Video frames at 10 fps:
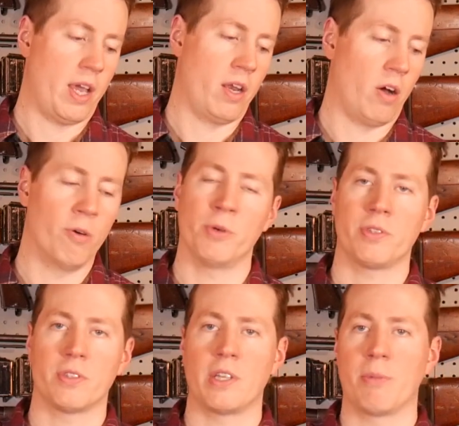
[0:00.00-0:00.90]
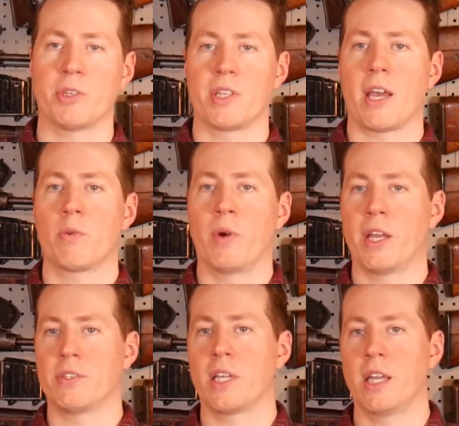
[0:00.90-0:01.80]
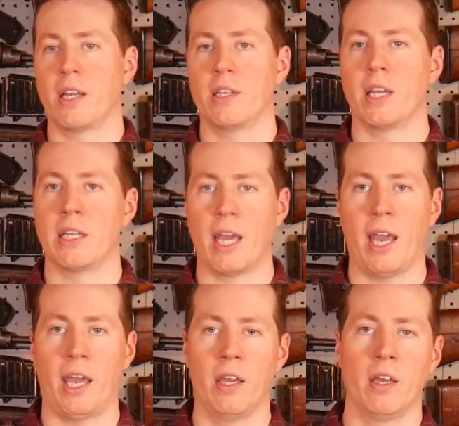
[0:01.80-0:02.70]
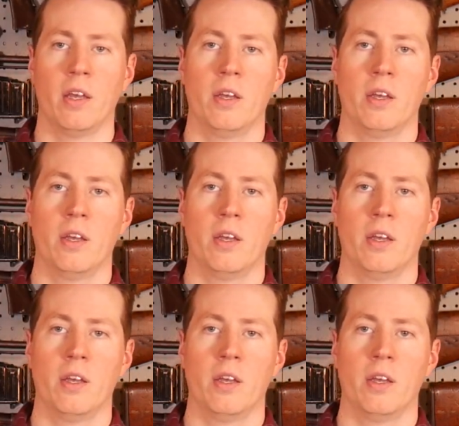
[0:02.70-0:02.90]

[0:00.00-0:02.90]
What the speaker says: in almost the same exact way as a K98K.